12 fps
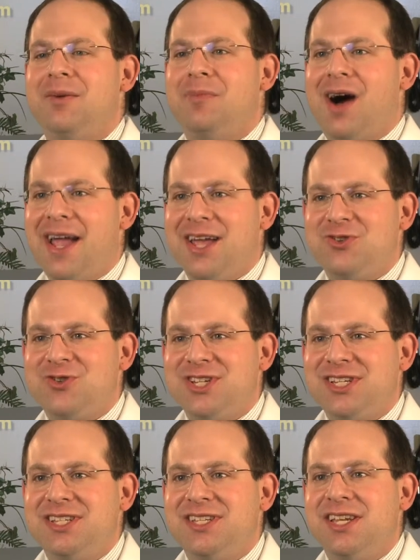My
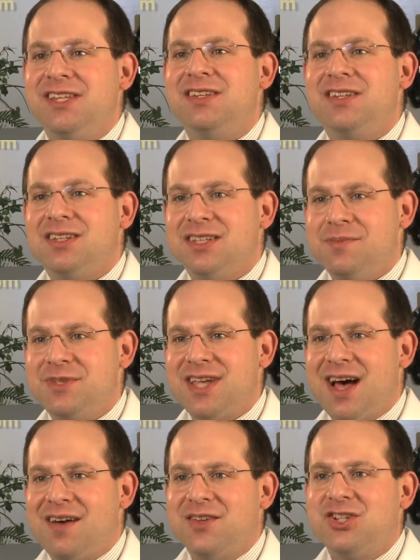interest is in limb
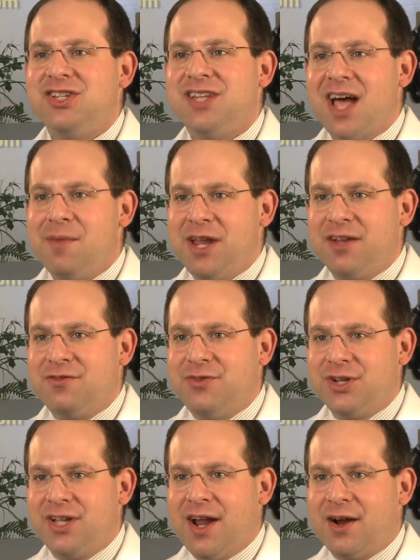salvage and diabetic
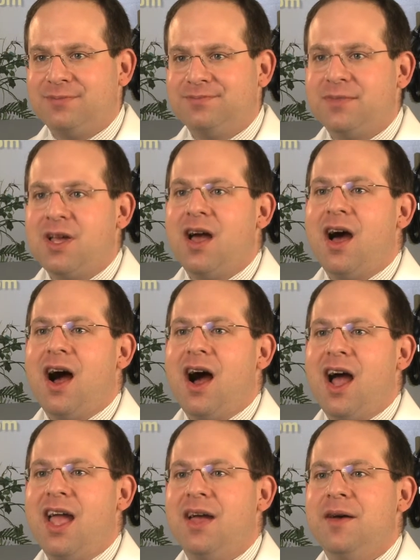foot care.
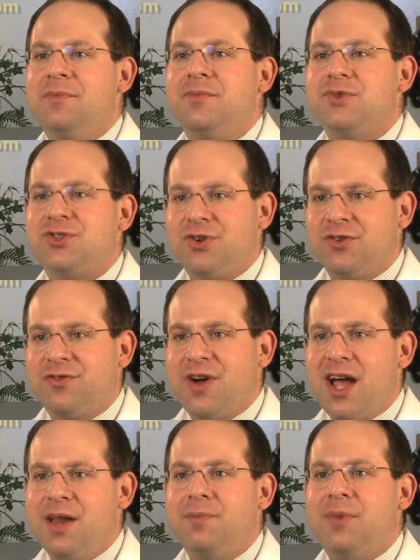I am
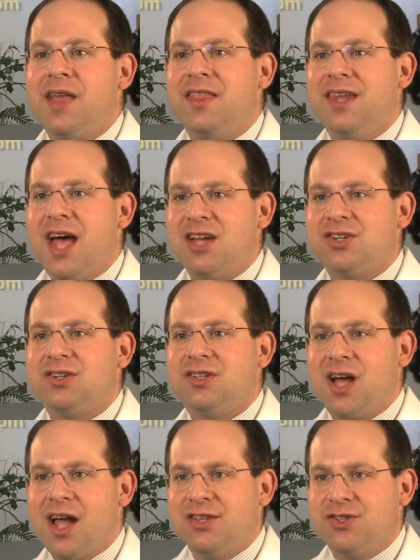certified by the National
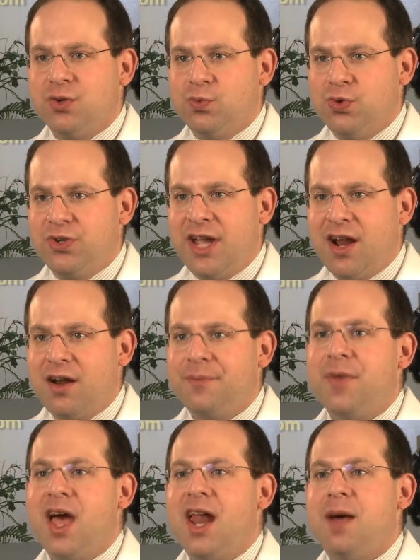Alliance on Wound Care,
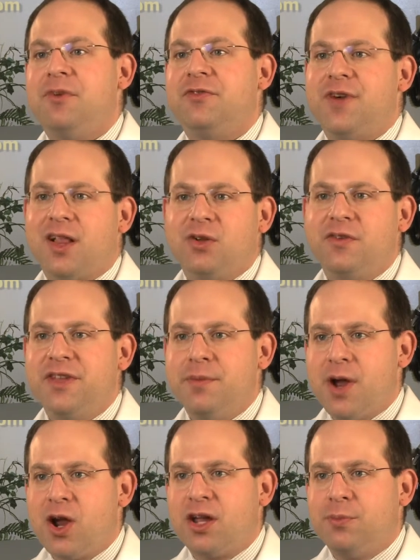and I'm a fellow of the
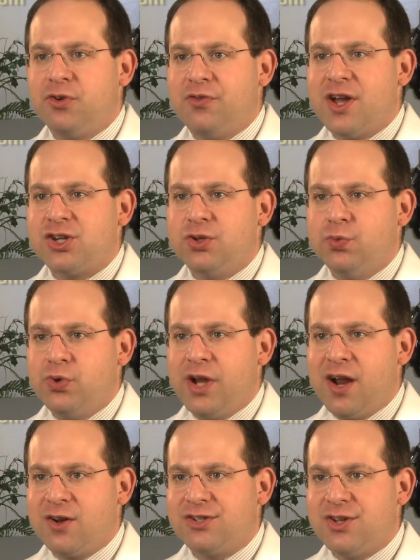American Professional Wound
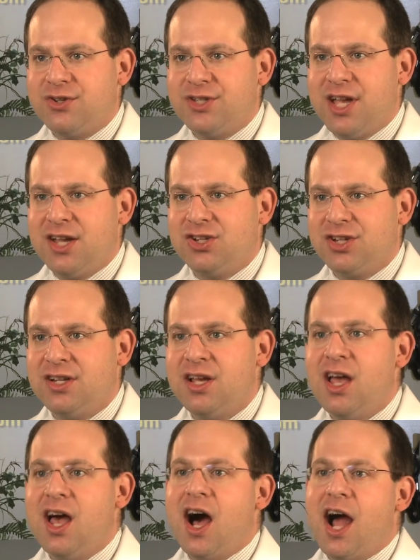Care Association.
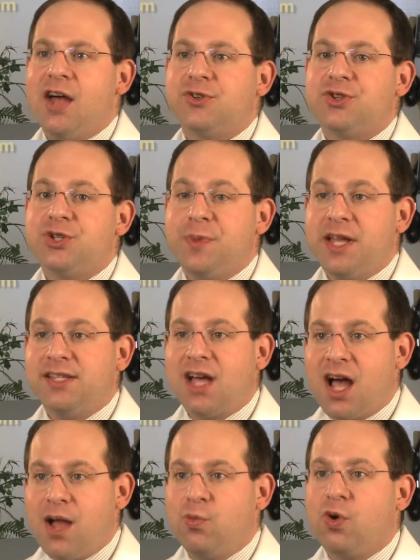I also spend
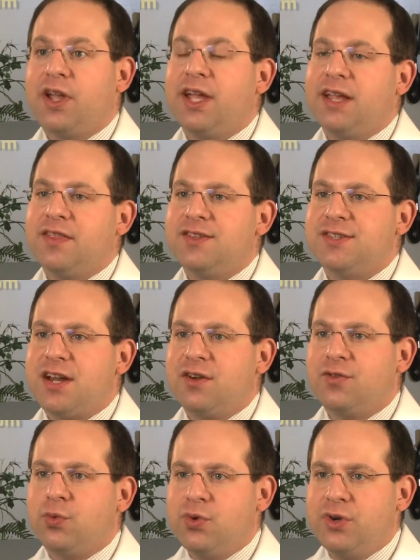time working at the Center
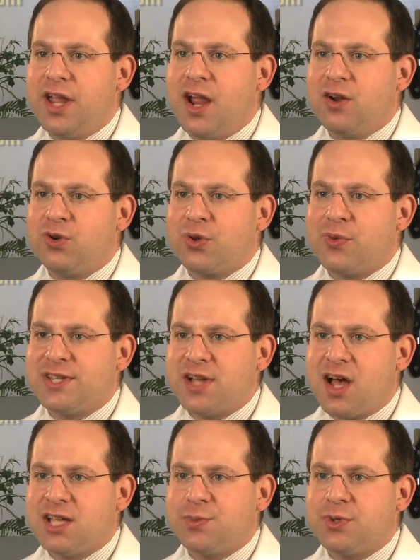for Wound Care at Northwest
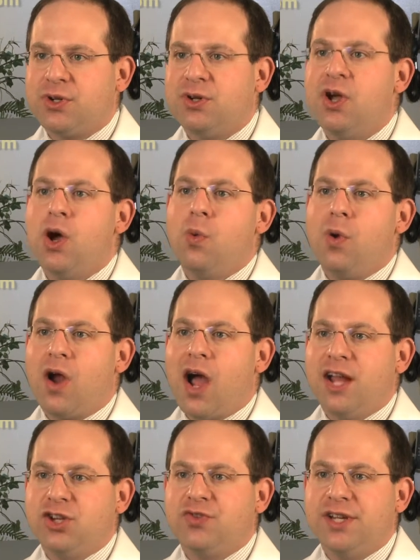Hospital, where
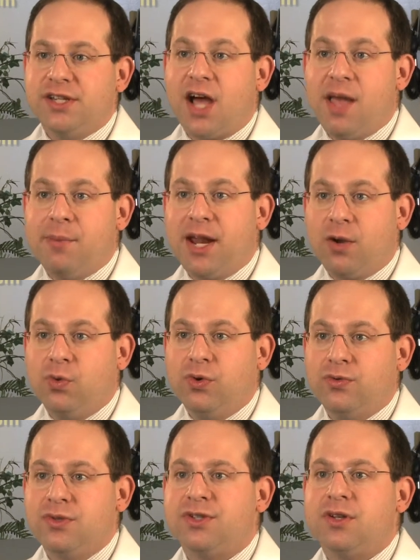I treat diabetic
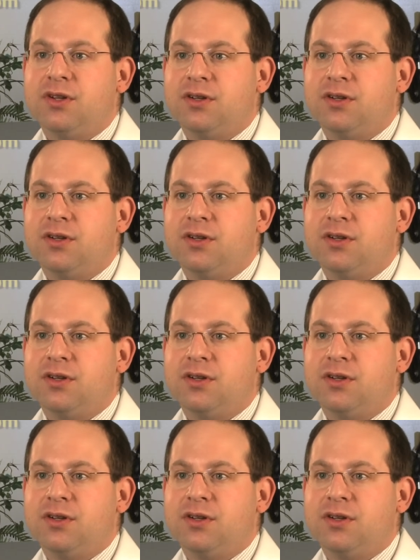wounds